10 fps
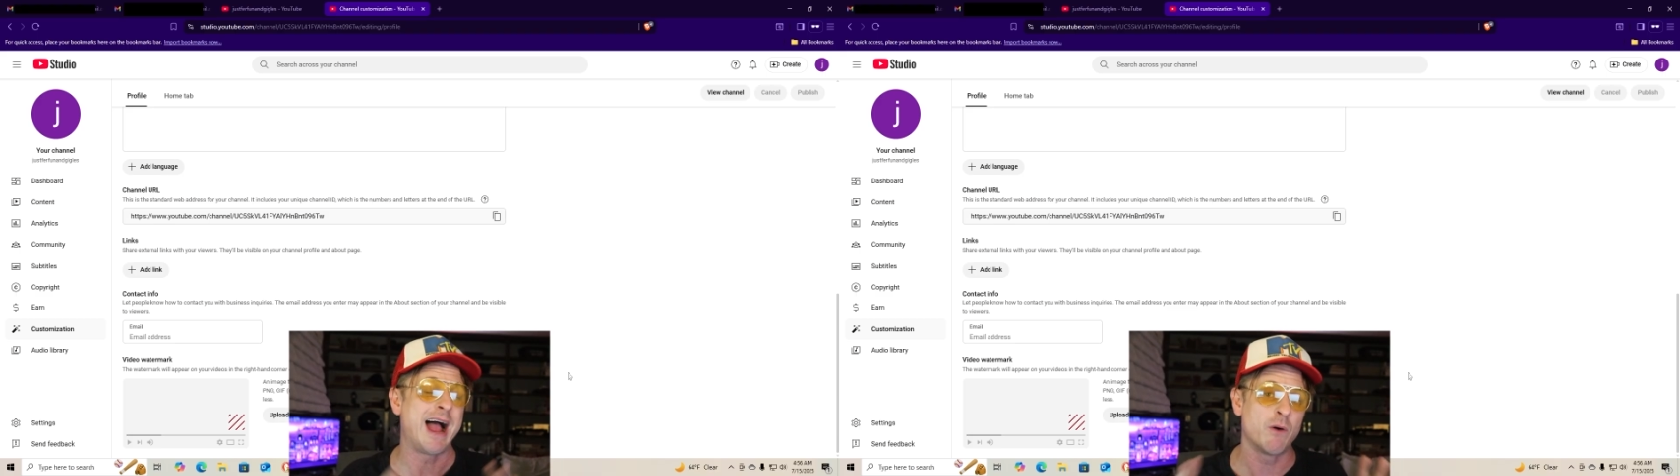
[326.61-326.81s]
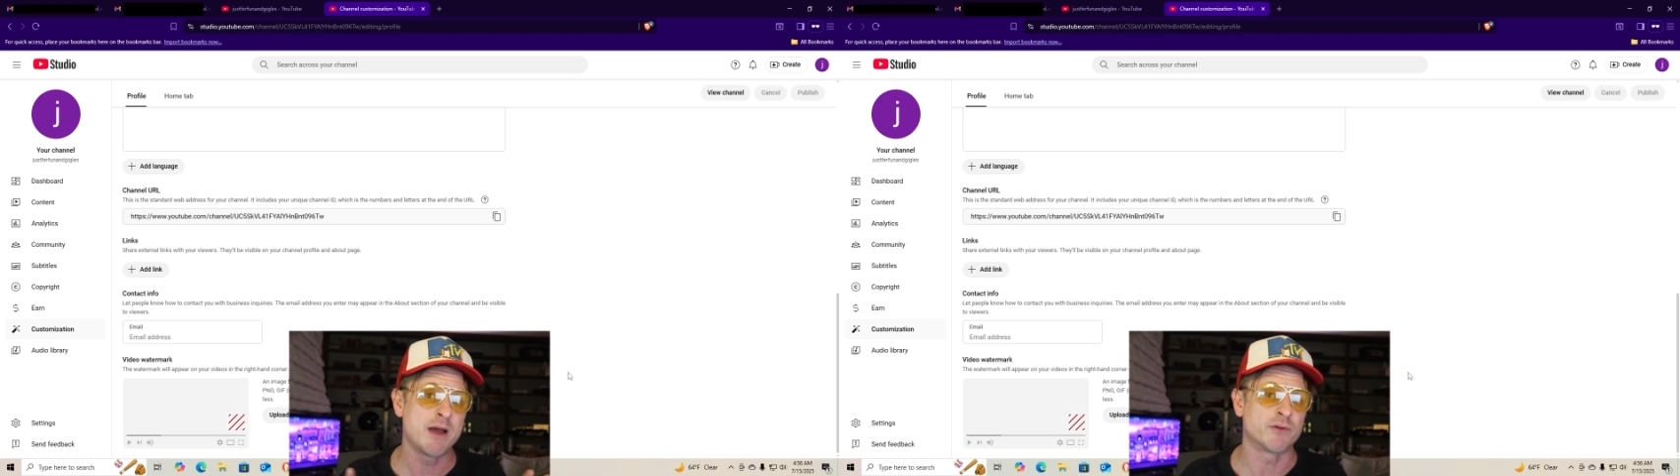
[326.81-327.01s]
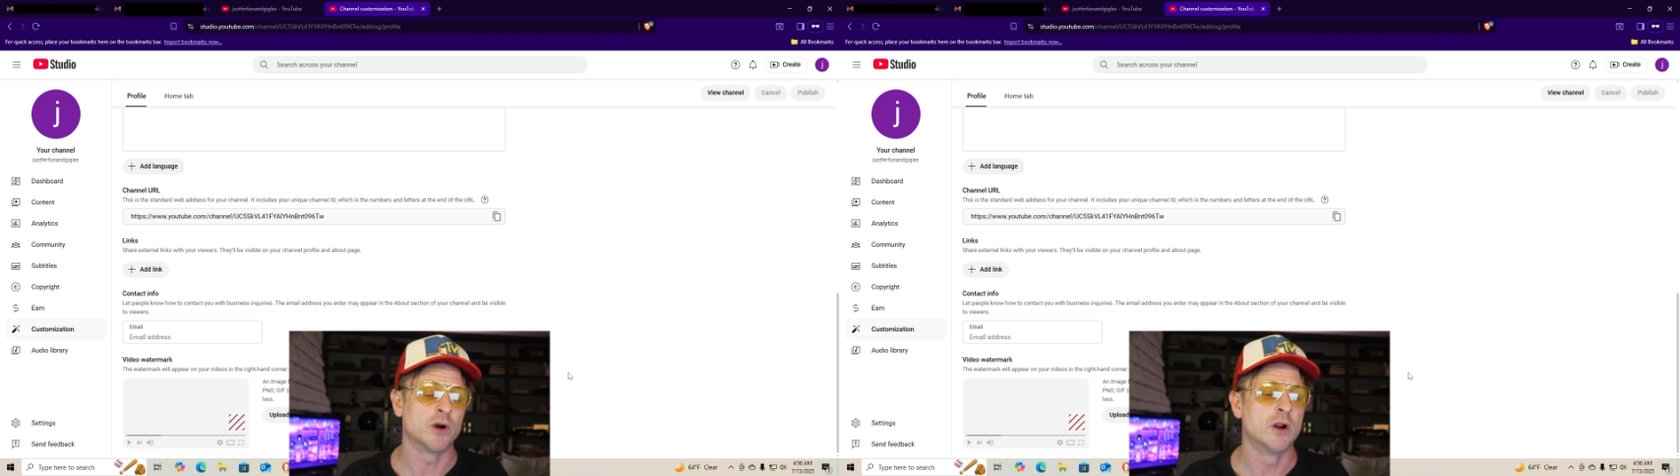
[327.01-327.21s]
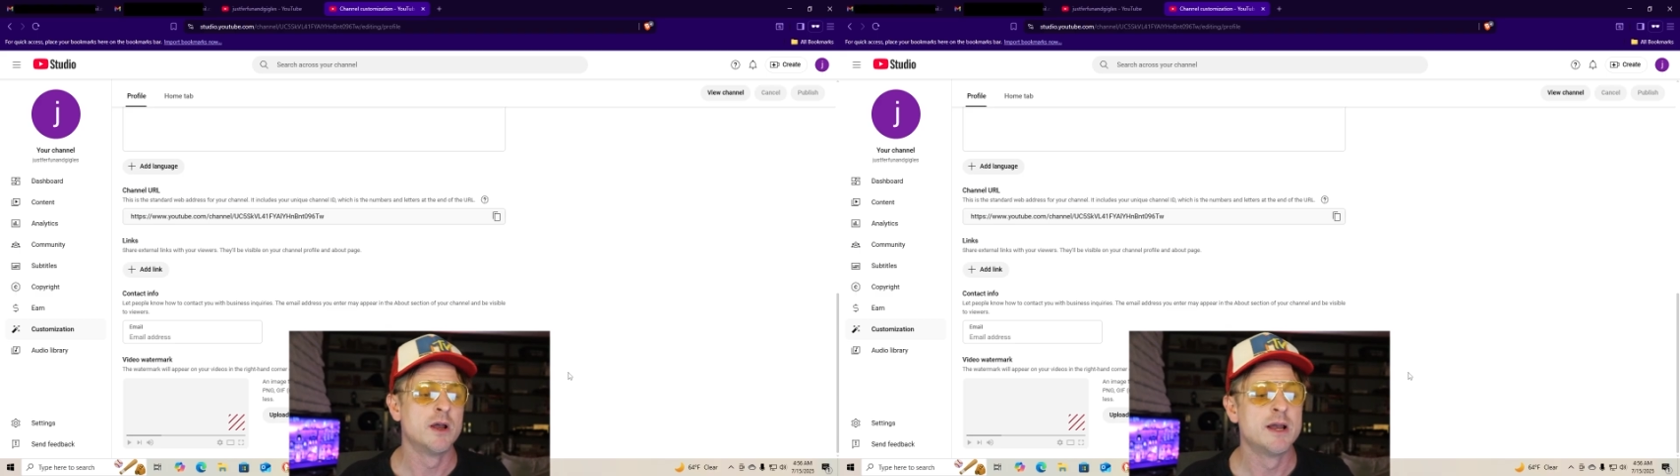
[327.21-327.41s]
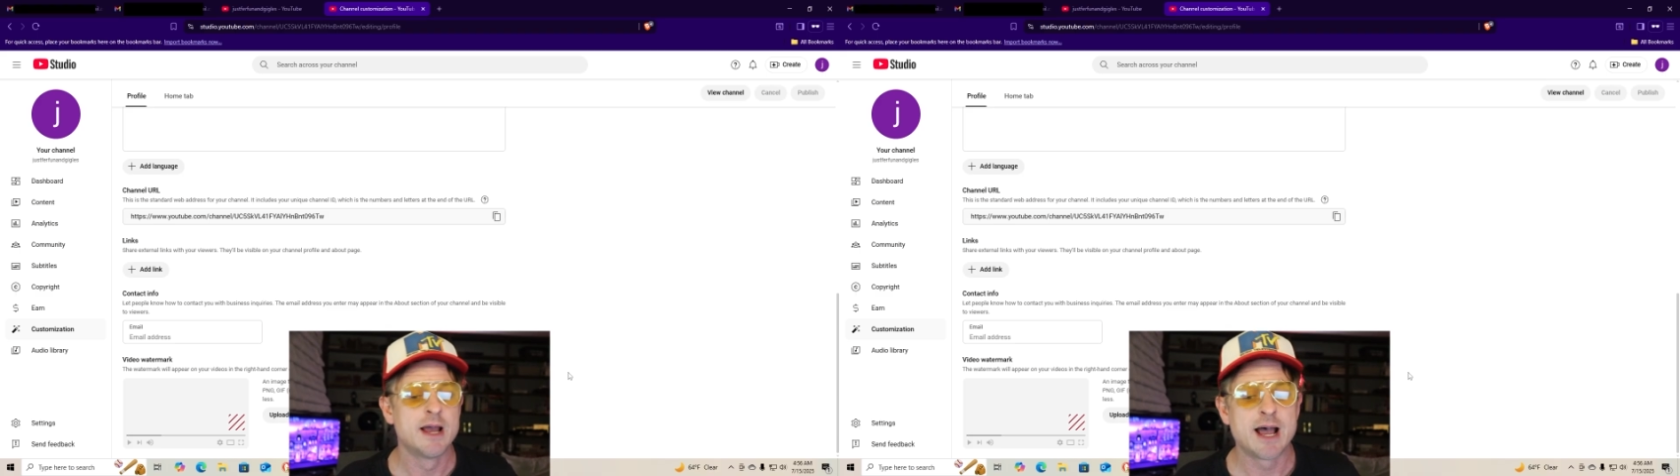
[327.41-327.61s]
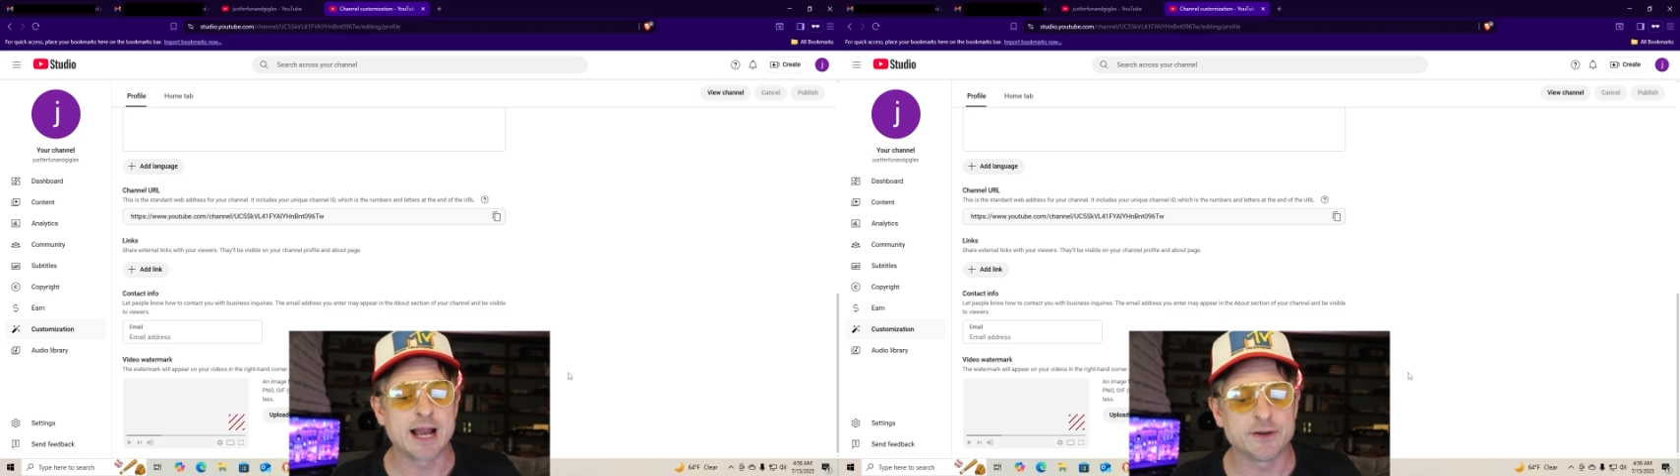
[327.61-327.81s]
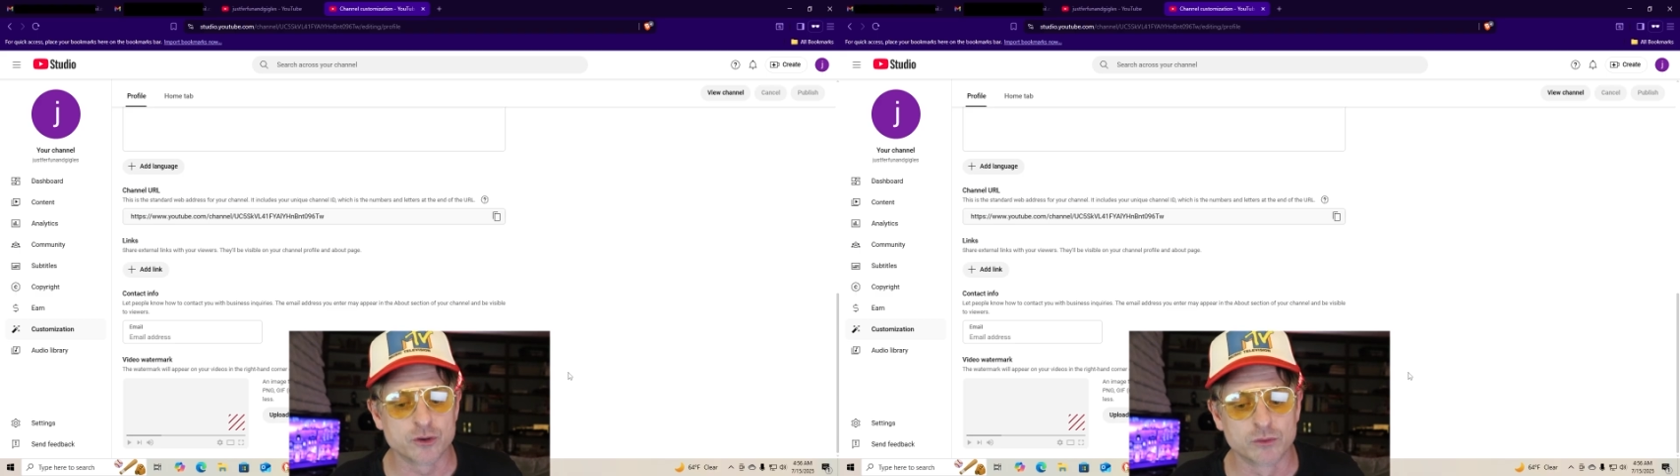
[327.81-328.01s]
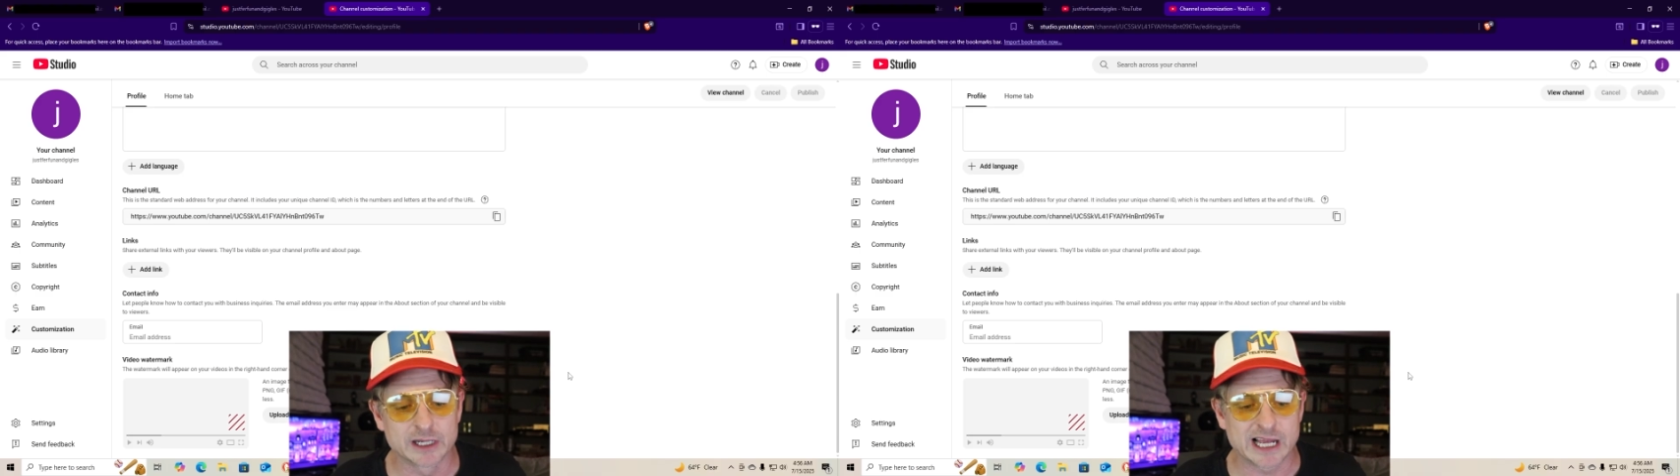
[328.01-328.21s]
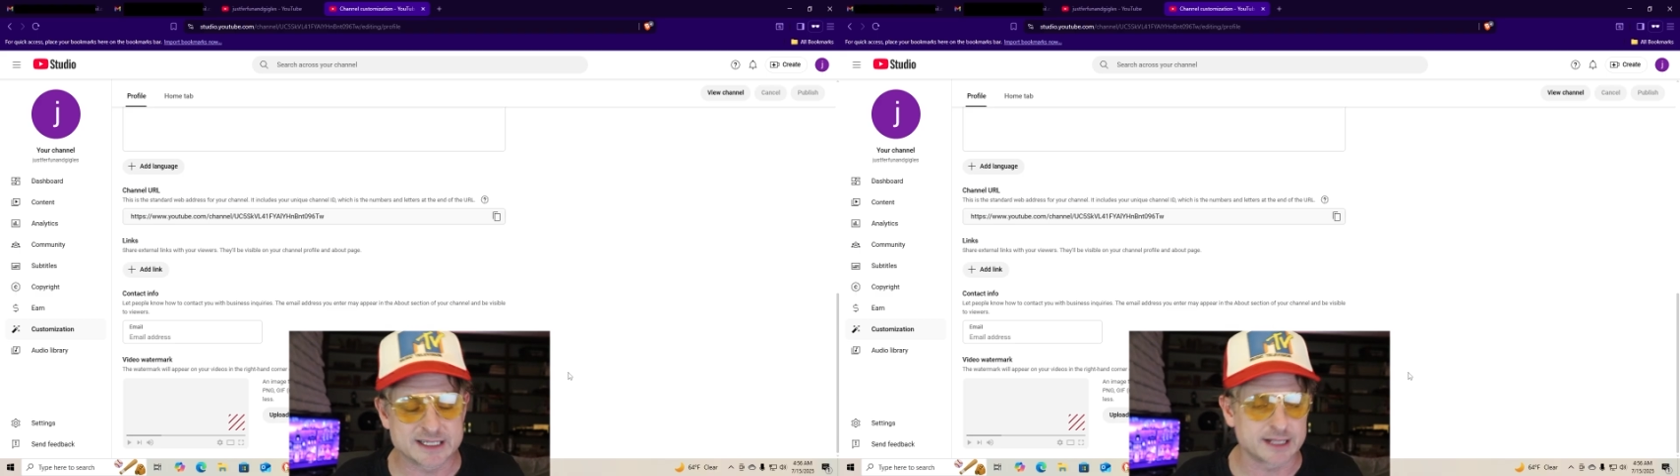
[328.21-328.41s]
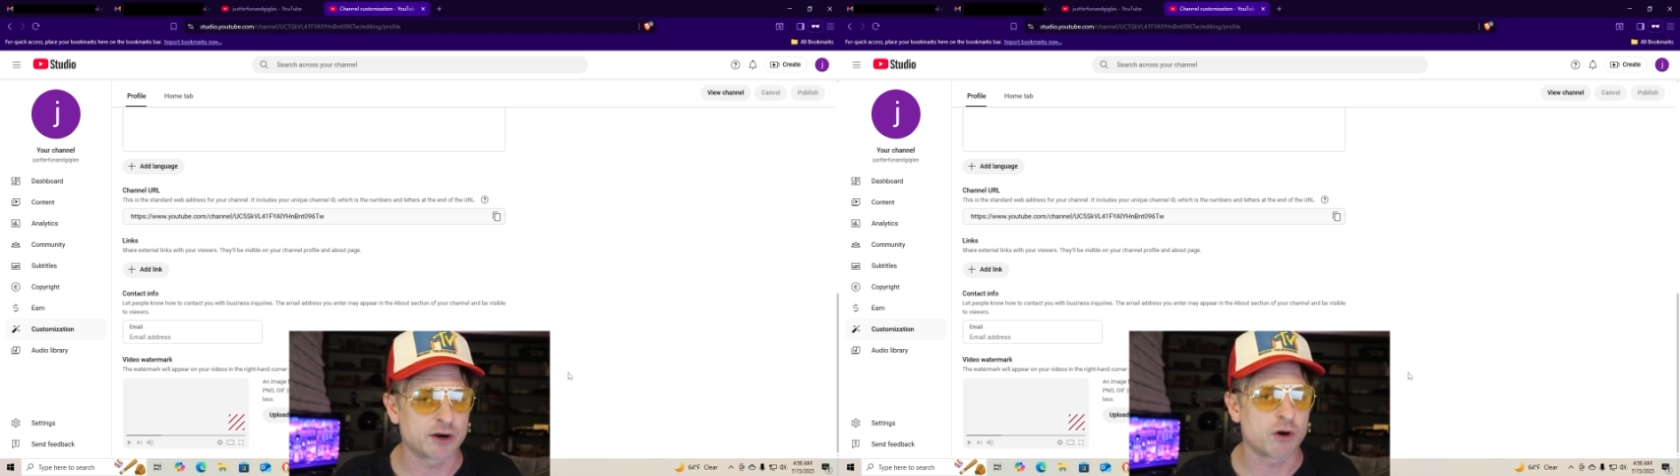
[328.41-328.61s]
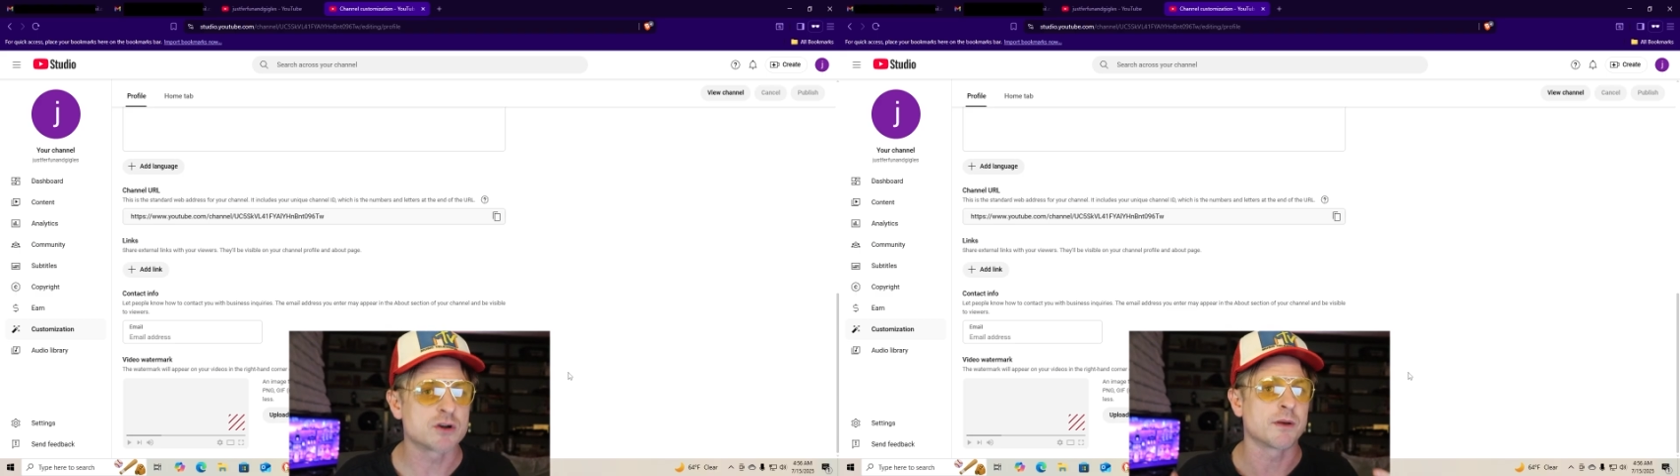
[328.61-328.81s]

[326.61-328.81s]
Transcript: However, I do realize that there are